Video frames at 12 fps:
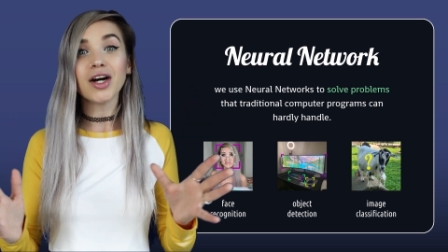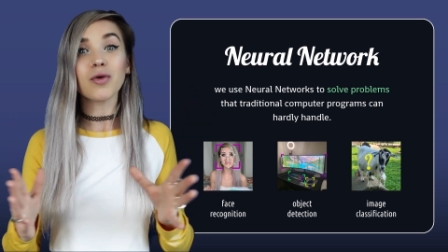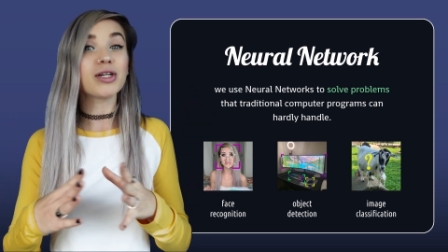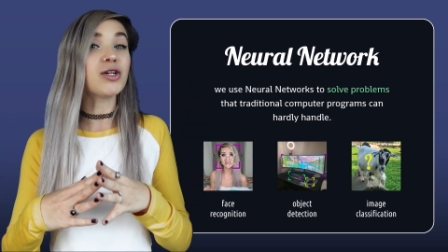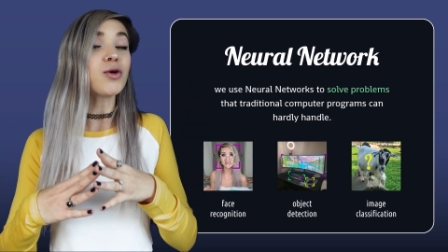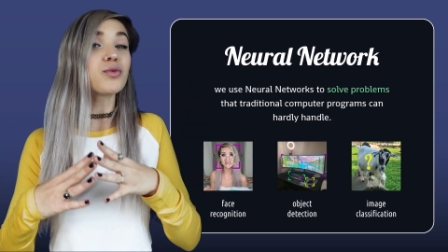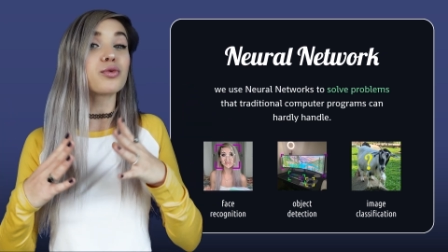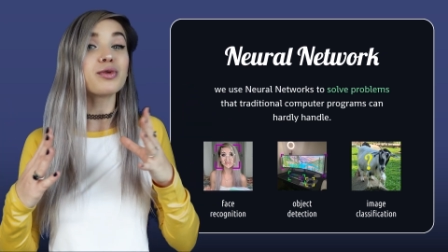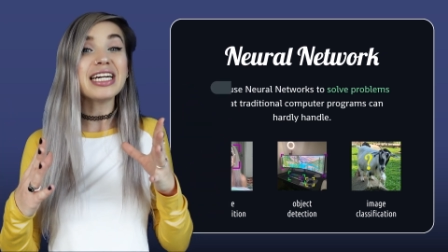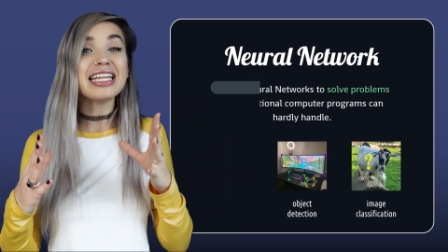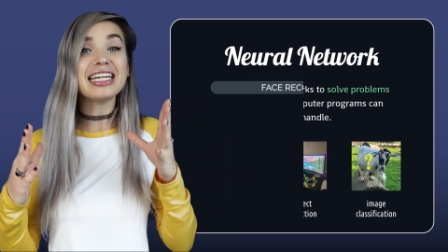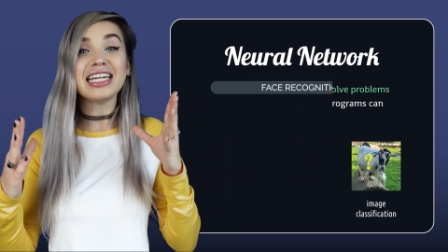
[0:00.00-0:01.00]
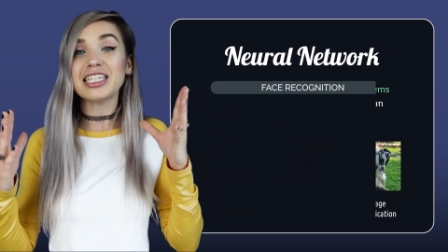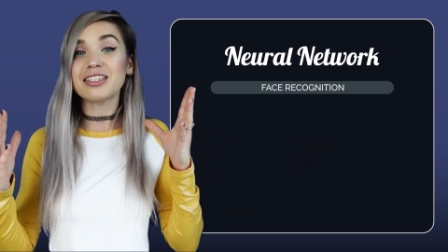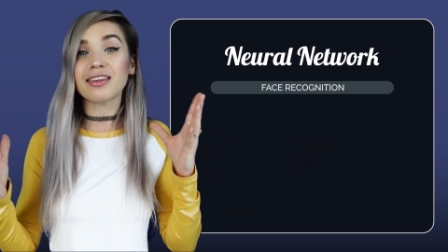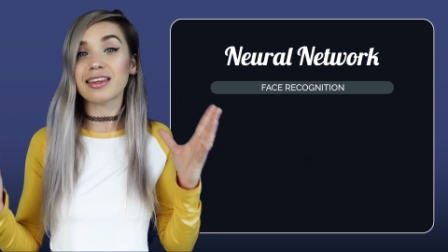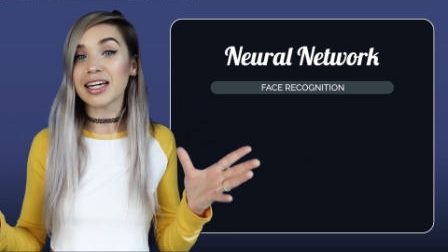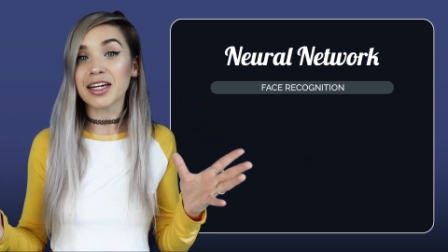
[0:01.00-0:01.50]
We don't really need to
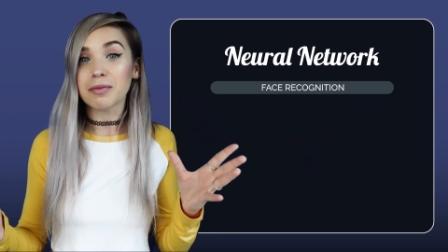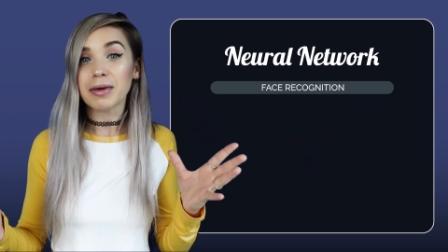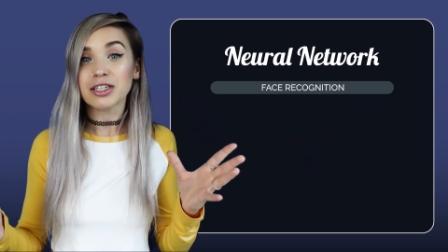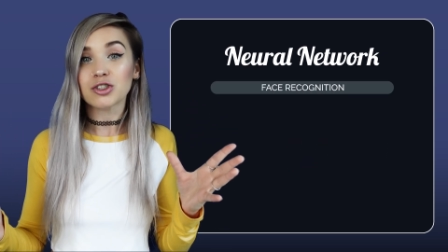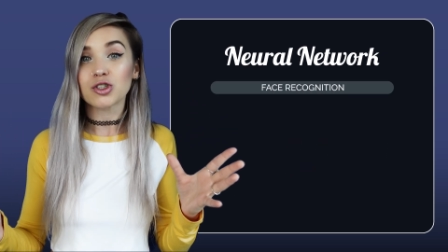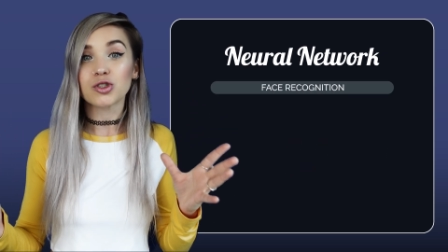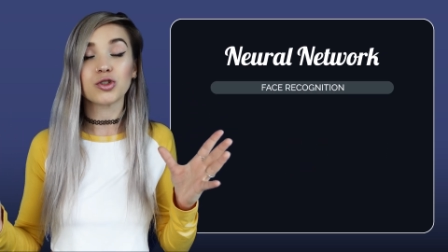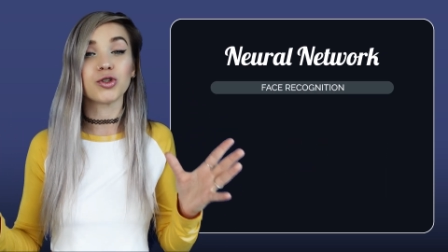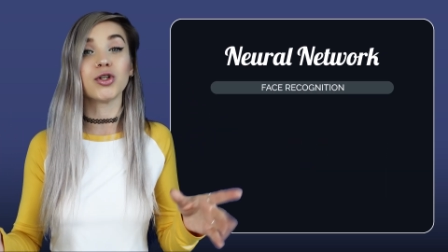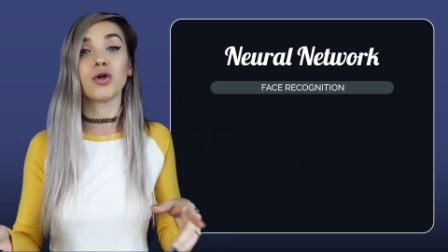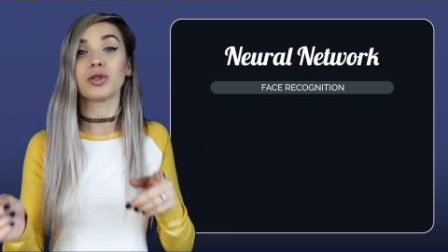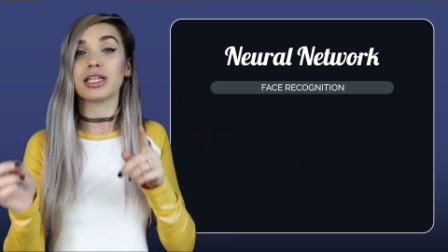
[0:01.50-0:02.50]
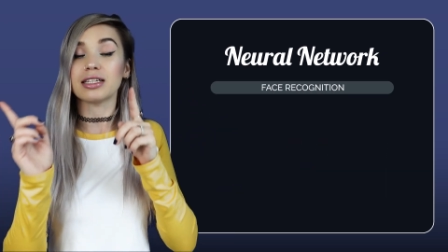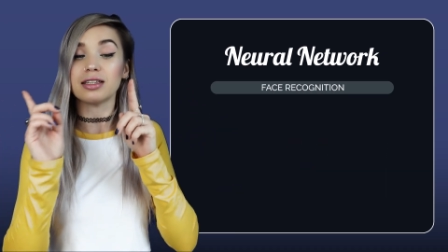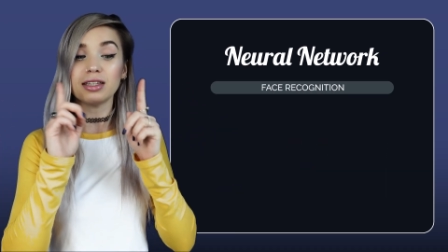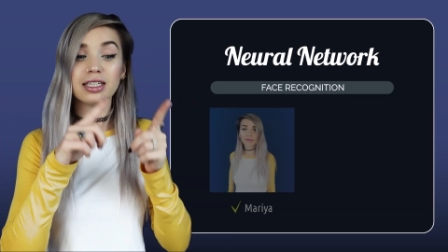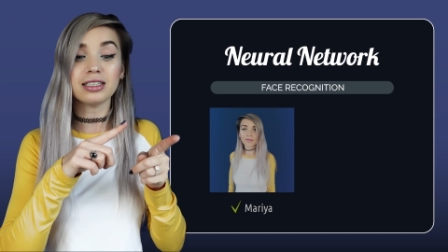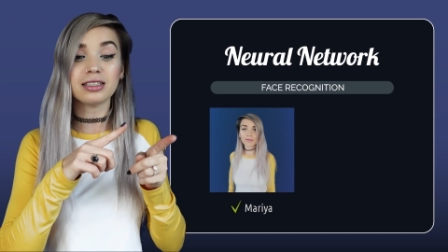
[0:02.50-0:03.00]
think much to know
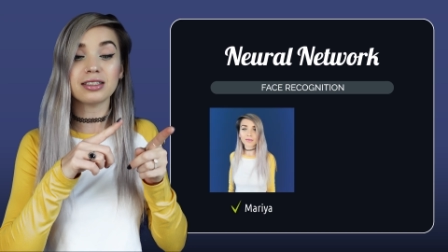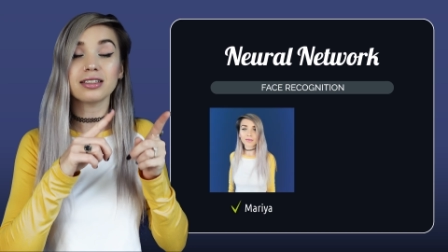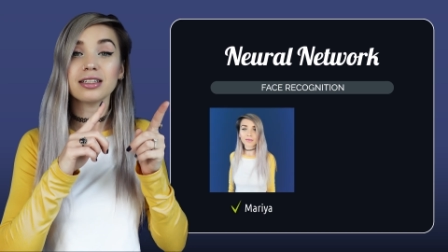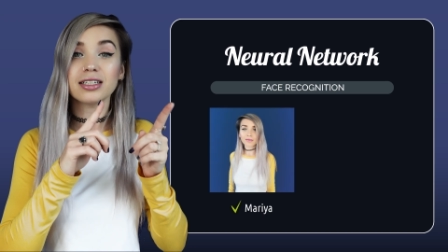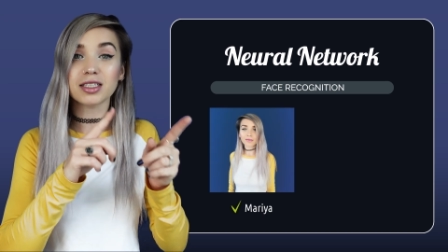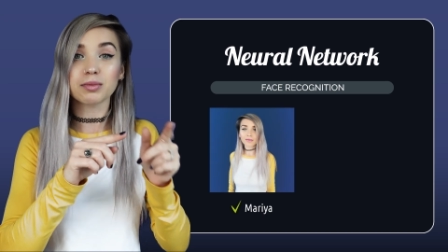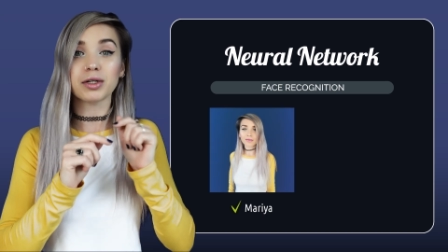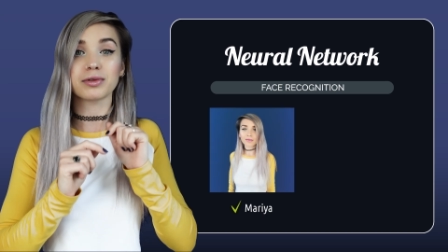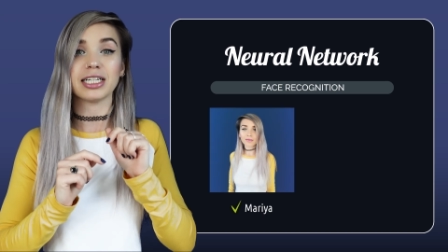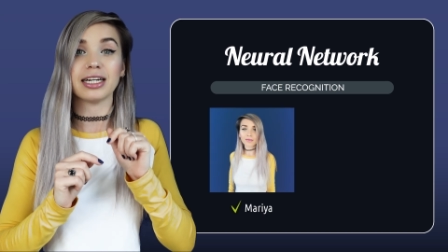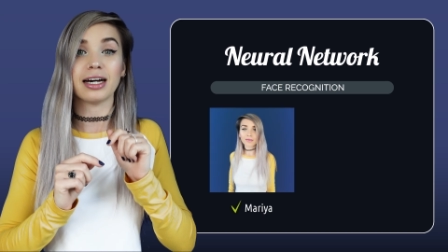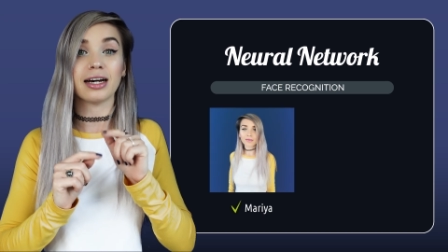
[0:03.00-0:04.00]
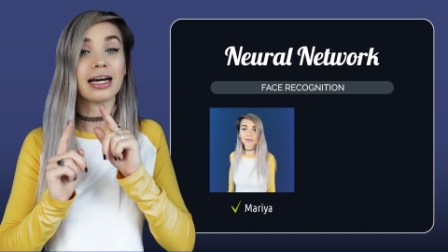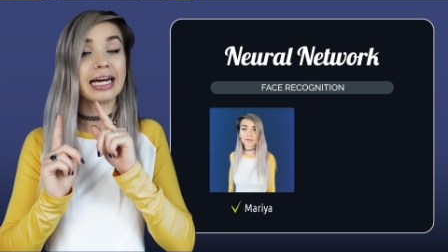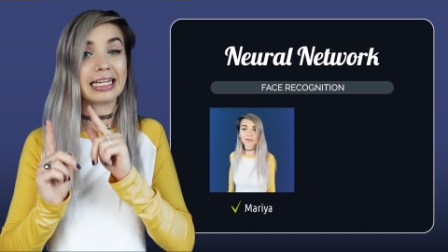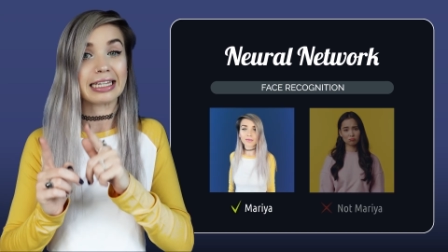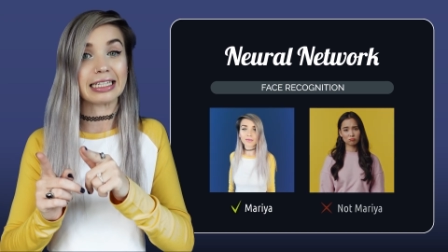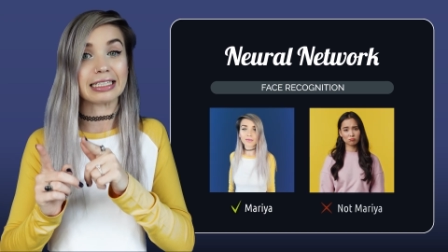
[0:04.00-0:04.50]
that this is Maria
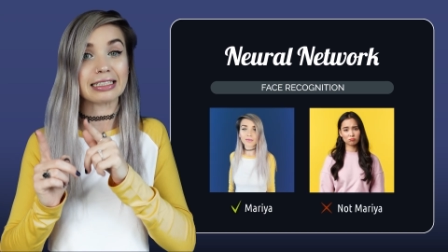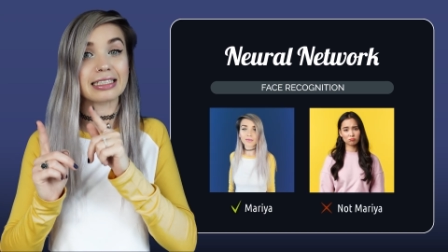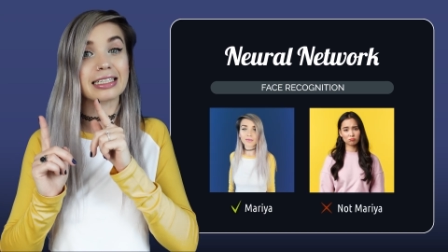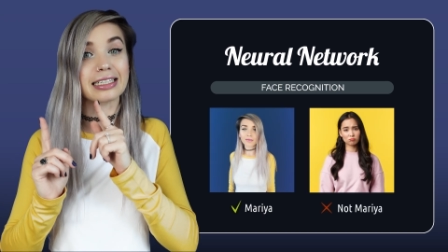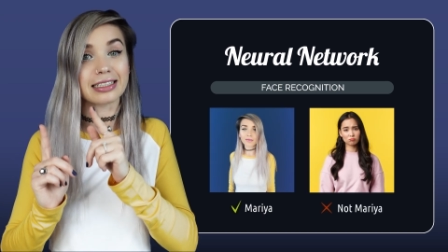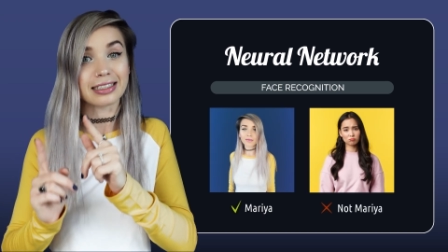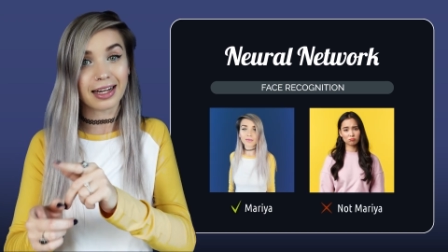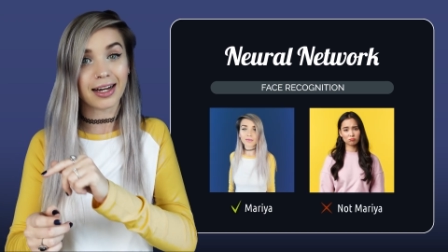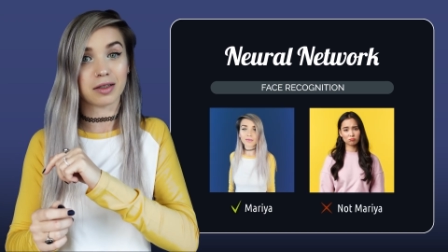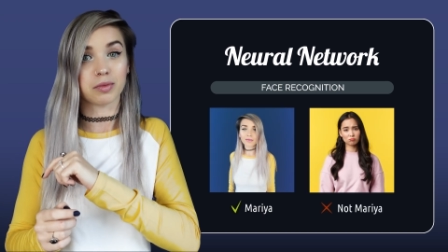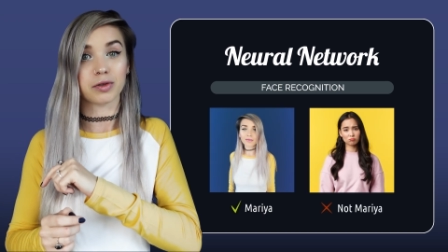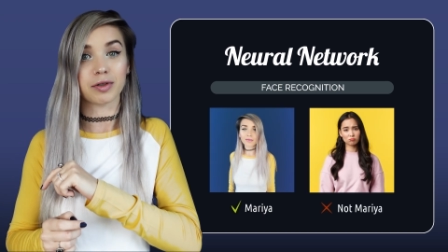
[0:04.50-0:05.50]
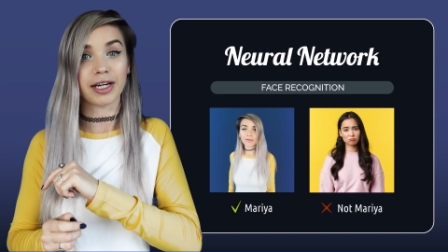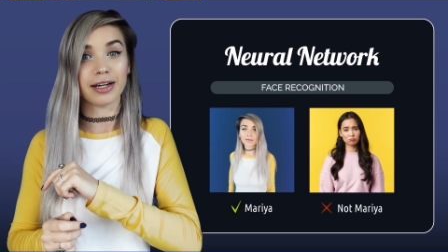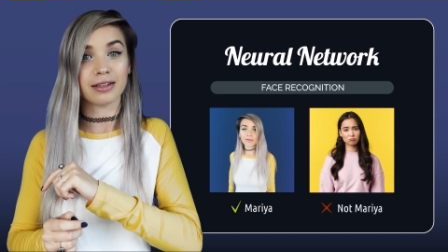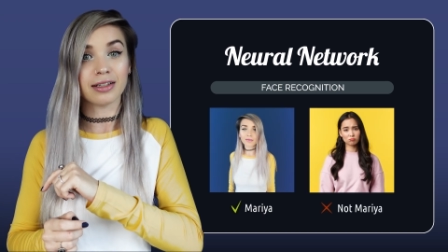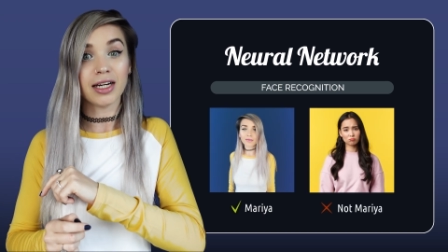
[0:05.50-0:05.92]
and this is not Maria.